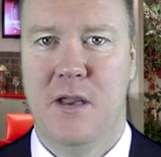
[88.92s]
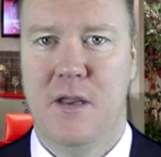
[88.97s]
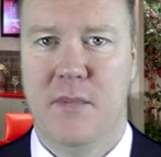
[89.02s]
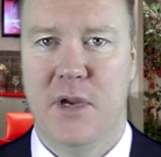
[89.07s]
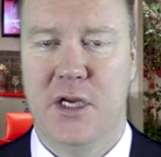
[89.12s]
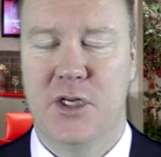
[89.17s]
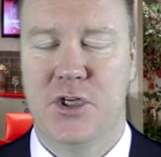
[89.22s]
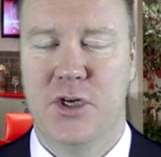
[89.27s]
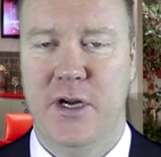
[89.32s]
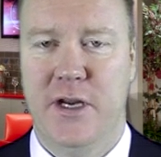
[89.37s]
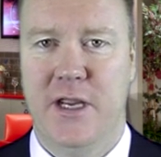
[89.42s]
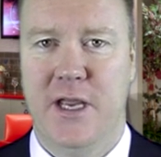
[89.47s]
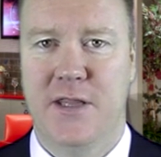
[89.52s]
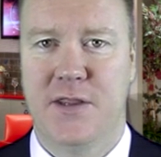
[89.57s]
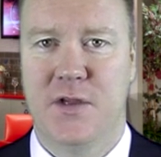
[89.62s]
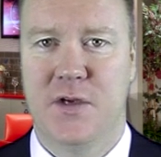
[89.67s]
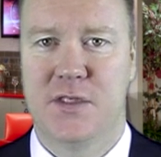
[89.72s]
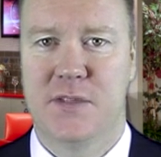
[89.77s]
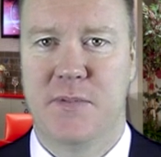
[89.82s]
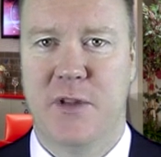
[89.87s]
Make sure you
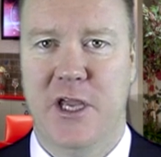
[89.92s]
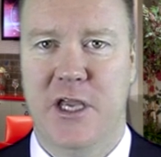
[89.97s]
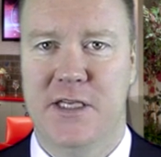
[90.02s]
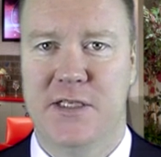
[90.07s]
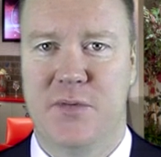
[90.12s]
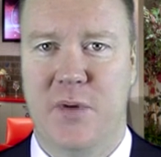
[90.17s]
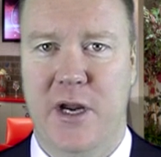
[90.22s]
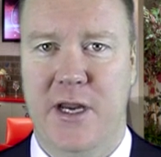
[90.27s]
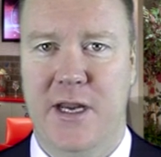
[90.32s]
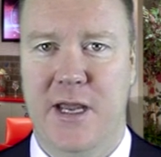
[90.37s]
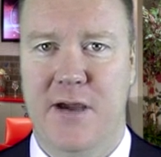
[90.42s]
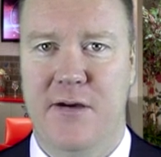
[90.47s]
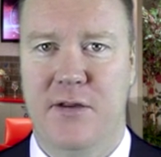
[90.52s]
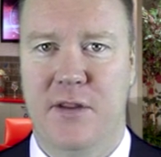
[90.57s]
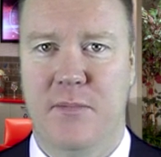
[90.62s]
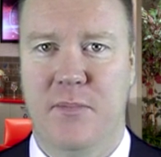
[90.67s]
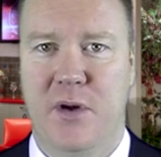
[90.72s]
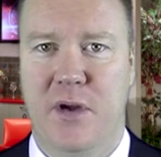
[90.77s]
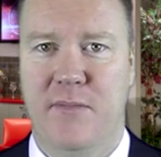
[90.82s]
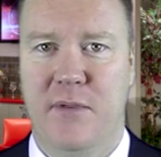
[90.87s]
get those plays right now
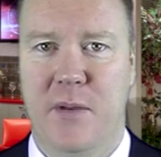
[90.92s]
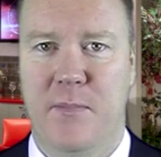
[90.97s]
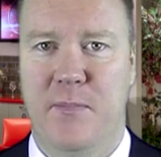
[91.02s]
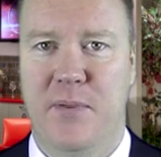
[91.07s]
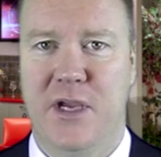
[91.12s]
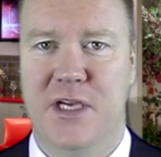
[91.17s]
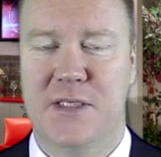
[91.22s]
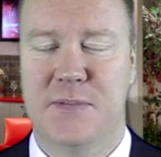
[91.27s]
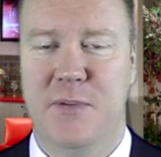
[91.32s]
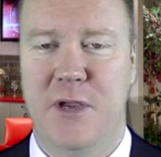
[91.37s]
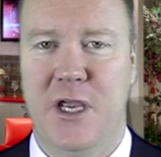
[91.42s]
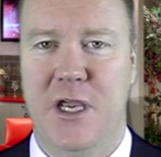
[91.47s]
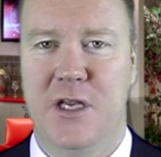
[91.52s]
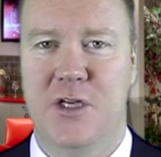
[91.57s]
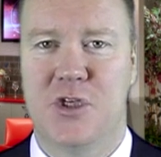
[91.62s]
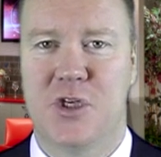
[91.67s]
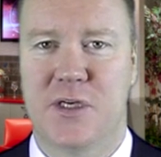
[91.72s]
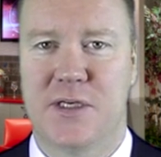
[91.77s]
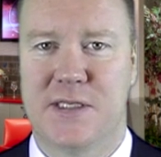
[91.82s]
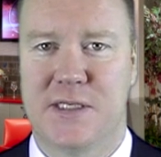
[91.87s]
on the premium picks
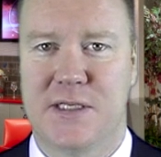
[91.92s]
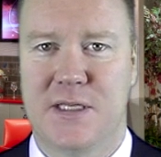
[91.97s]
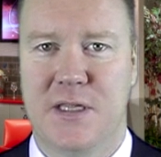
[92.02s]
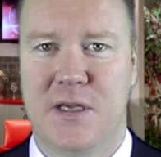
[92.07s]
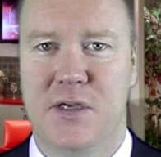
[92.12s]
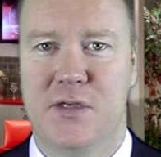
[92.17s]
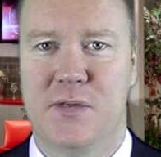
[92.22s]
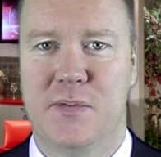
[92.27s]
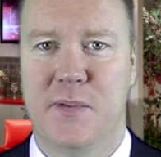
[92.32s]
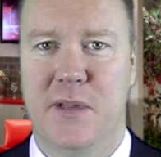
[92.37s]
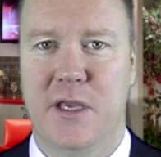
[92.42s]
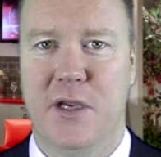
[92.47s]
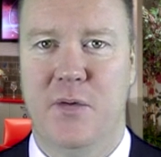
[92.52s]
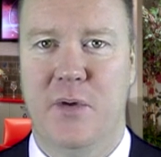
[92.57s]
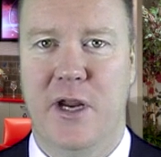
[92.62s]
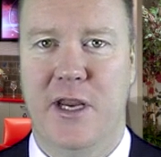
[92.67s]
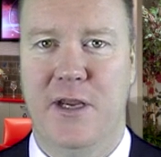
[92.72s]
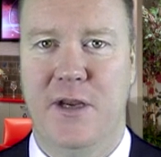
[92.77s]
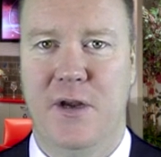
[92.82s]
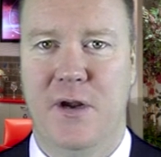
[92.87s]
page, exclusively
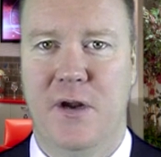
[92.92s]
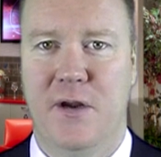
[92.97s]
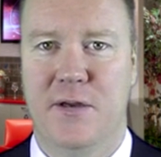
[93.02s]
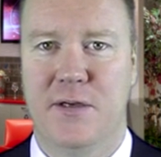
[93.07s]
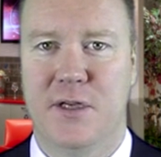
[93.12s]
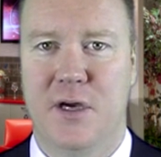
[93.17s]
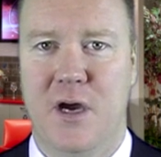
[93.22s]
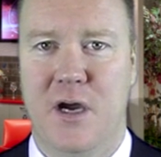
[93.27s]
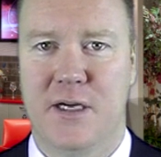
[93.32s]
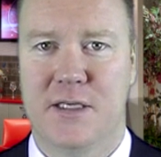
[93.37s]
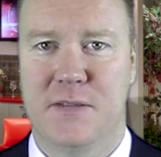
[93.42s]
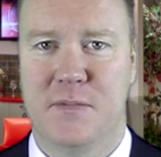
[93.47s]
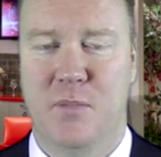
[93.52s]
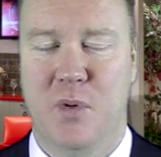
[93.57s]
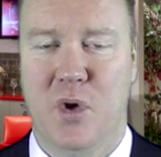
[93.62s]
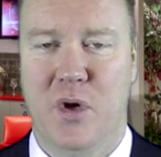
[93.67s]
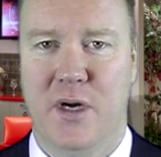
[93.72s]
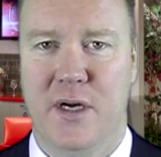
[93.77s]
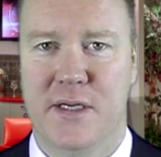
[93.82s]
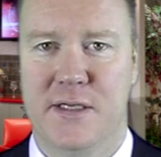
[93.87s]
right here at Doc
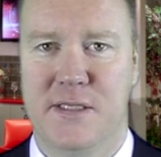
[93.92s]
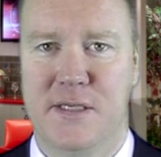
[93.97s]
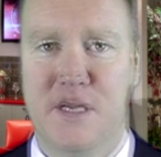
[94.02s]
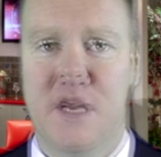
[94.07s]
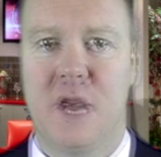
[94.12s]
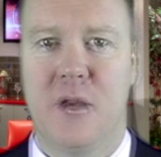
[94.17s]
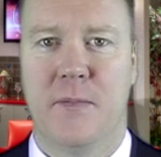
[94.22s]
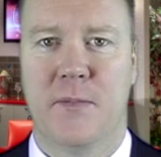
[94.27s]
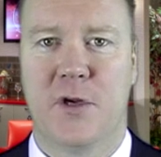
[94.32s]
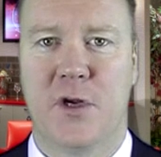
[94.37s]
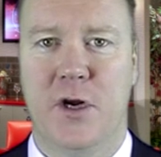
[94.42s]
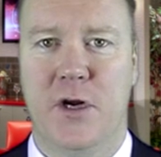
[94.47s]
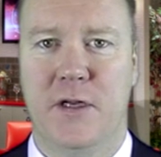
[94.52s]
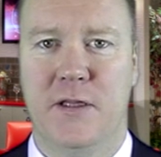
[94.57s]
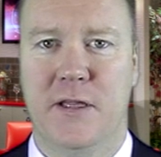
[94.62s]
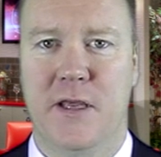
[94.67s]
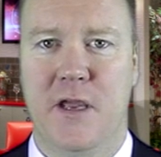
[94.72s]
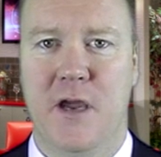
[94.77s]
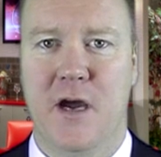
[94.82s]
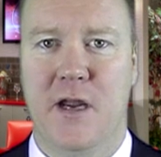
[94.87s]
Sports. I'm
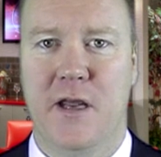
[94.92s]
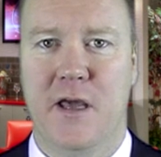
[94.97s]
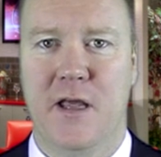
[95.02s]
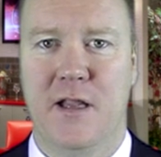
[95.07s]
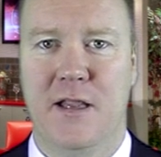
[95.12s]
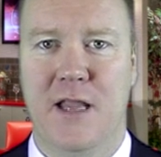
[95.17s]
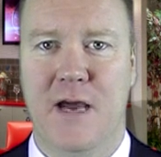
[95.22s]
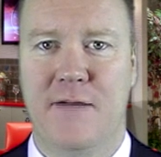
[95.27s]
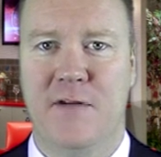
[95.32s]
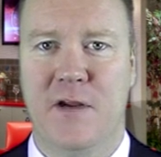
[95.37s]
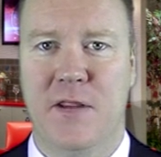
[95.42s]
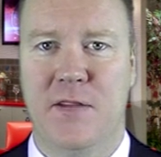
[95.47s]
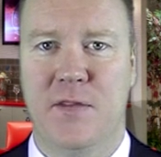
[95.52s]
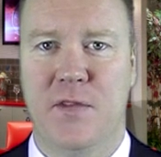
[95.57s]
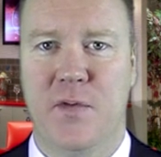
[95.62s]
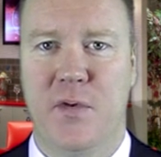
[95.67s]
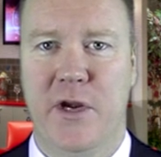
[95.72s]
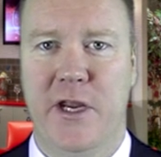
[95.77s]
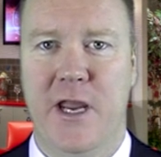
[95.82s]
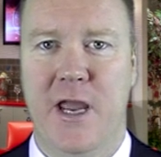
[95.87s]
currently on an
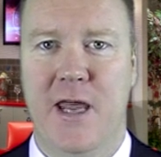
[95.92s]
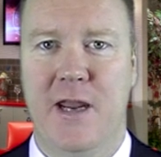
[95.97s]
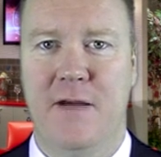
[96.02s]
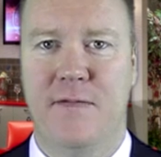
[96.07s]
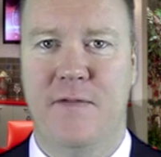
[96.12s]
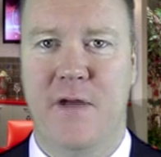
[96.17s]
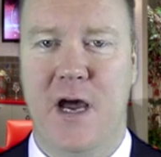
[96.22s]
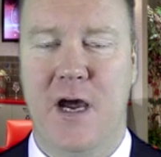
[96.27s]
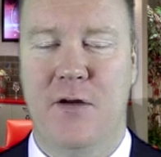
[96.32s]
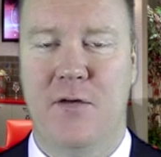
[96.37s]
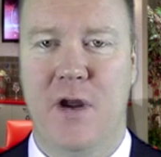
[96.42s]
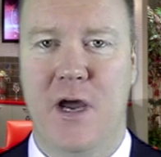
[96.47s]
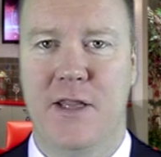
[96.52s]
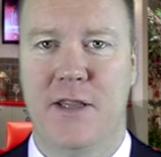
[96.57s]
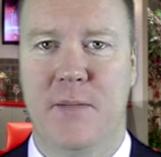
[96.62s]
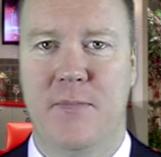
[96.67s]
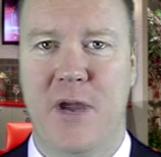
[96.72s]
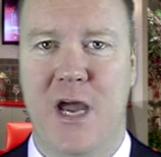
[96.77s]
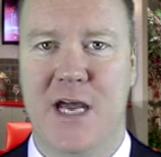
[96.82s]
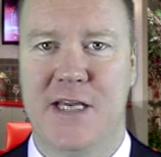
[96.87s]
11-3 NFL
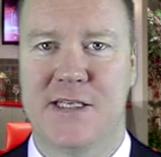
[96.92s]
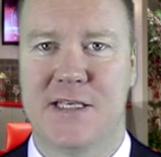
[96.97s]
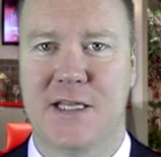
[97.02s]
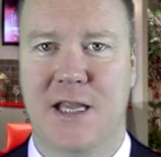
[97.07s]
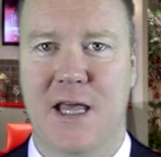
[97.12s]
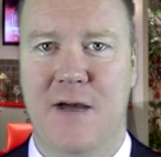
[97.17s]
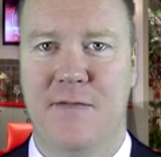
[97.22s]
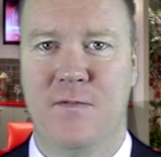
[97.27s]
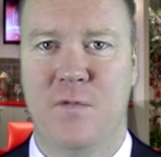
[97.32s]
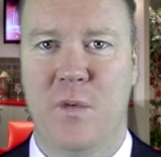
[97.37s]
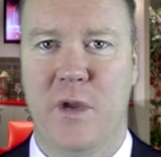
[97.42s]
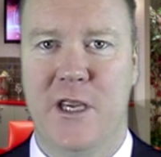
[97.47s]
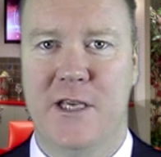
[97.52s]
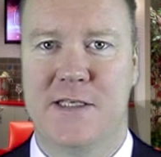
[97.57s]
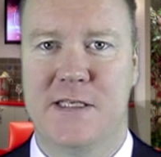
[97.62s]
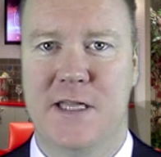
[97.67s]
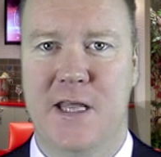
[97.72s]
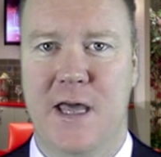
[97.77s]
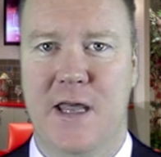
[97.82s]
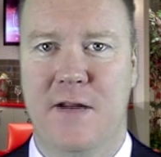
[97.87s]
run the past 11
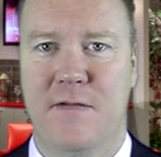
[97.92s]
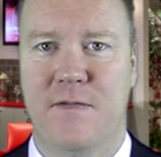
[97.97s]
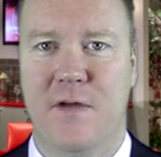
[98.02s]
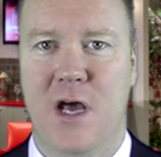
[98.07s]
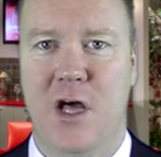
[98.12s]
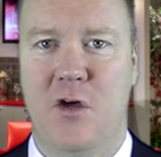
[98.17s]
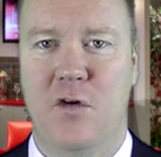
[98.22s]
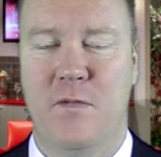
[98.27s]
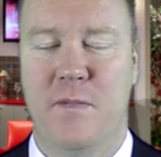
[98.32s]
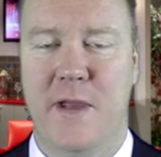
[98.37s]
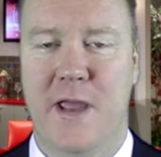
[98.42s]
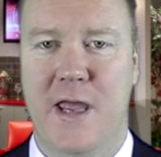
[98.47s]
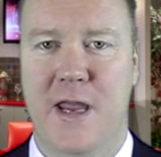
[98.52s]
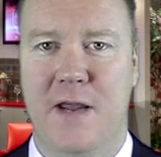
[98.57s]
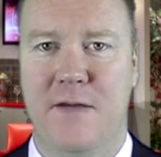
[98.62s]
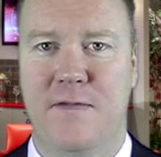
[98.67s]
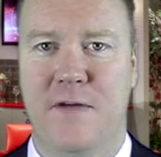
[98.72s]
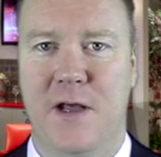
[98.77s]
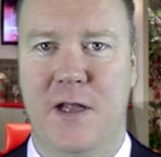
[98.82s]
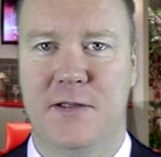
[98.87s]
weeks in the NFL with my
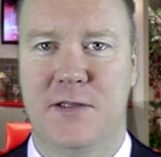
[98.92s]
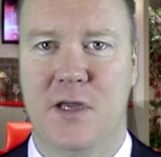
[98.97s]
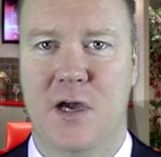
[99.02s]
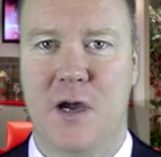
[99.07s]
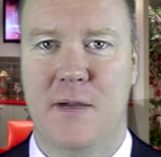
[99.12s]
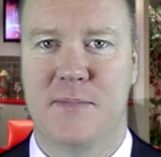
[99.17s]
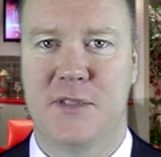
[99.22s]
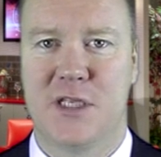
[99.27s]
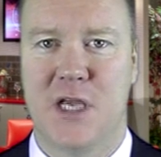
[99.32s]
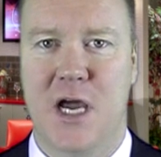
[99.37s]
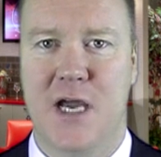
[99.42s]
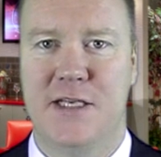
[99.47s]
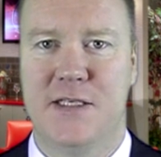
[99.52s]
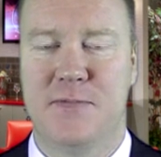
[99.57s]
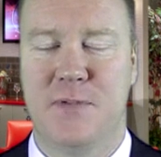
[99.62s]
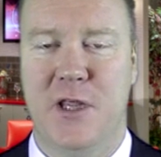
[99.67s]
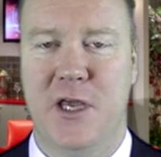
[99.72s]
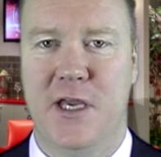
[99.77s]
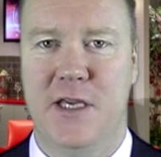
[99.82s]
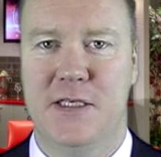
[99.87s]
NFL top sides
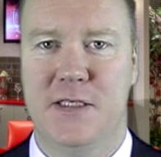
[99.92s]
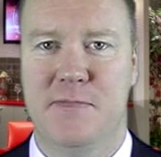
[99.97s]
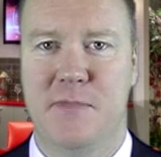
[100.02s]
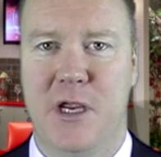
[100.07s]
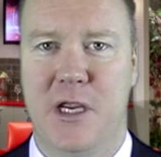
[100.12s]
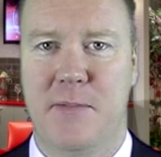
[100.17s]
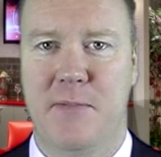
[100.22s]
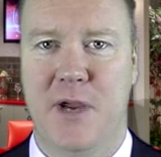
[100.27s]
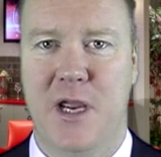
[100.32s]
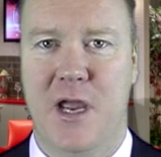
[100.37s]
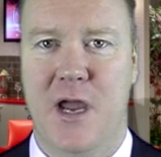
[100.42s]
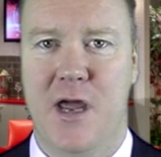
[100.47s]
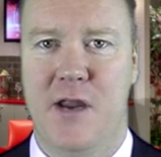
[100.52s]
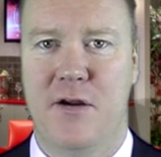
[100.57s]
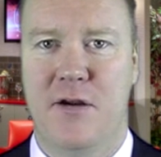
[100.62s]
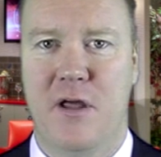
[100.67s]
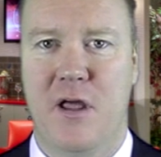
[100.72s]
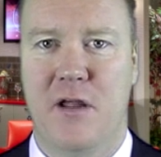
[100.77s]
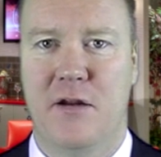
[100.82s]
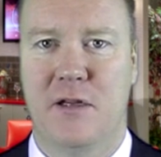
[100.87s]
plays, making my
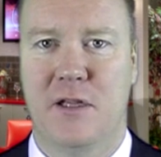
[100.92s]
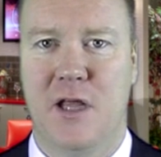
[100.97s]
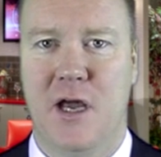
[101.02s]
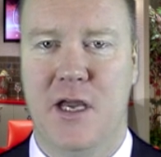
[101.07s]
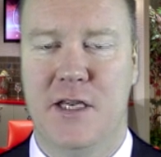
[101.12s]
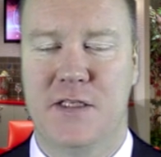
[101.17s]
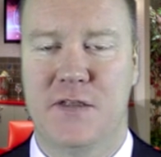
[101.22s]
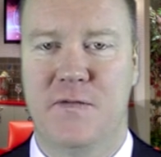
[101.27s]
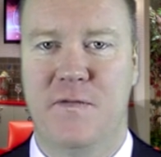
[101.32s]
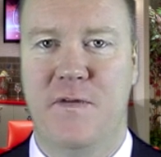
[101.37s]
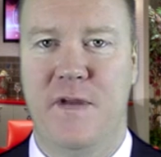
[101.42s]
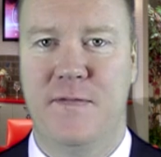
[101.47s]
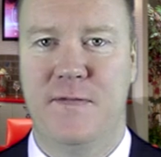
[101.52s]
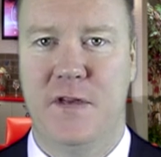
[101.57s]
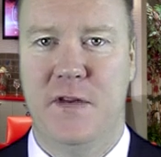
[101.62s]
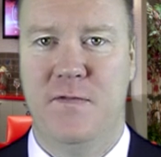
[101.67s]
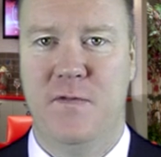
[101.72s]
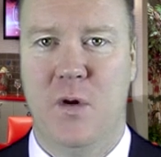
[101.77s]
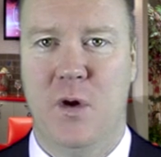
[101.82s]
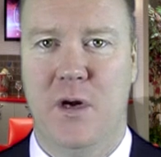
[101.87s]
$100 clients
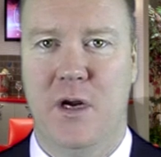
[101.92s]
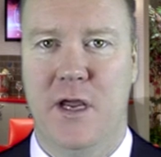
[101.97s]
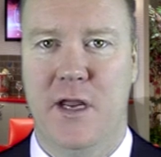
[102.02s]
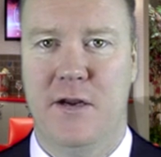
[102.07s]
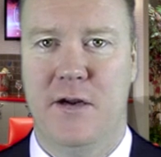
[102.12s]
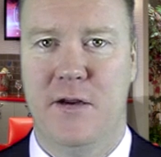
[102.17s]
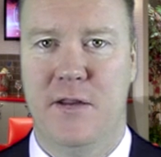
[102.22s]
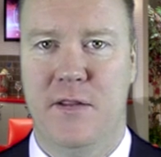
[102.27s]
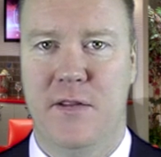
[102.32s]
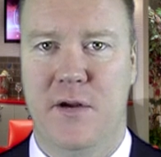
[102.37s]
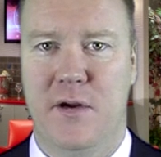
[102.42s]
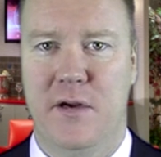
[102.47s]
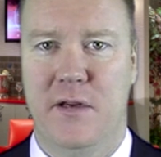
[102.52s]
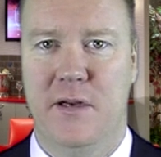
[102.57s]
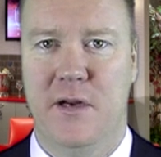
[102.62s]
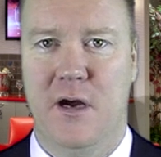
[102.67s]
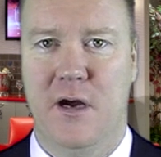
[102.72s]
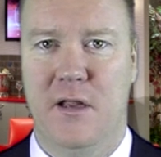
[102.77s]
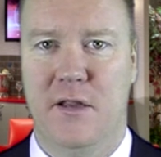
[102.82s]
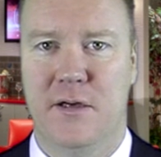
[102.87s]

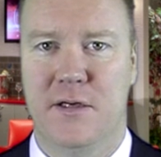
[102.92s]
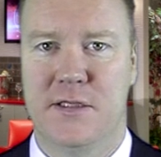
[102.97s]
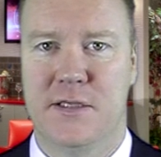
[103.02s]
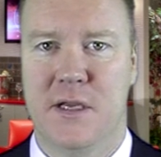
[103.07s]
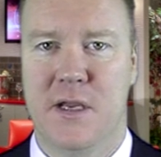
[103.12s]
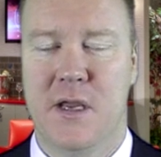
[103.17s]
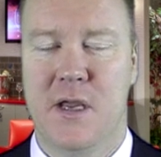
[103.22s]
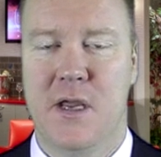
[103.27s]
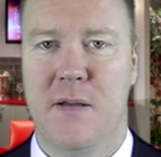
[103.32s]
$5,430.